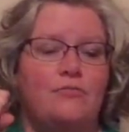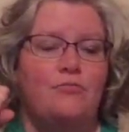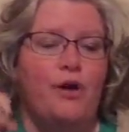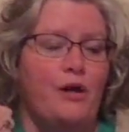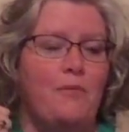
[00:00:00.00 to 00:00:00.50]

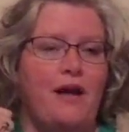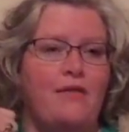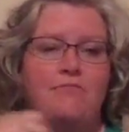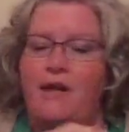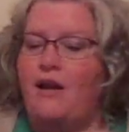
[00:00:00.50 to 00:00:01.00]
bring them in,
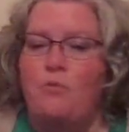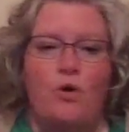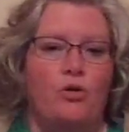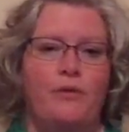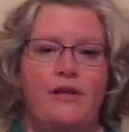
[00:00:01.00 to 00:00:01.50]
make them
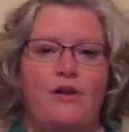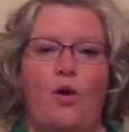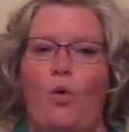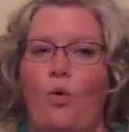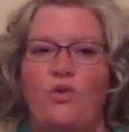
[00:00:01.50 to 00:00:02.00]
want to read the
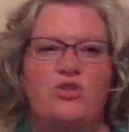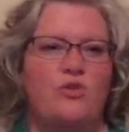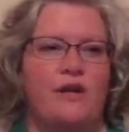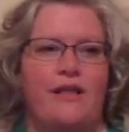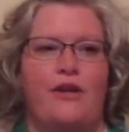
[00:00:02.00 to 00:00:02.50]
whole
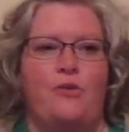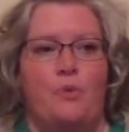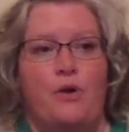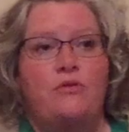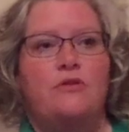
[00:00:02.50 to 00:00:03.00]
story that you
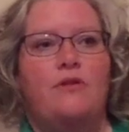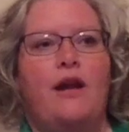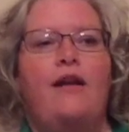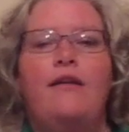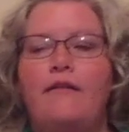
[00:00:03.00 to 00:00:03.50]
wrote, okay?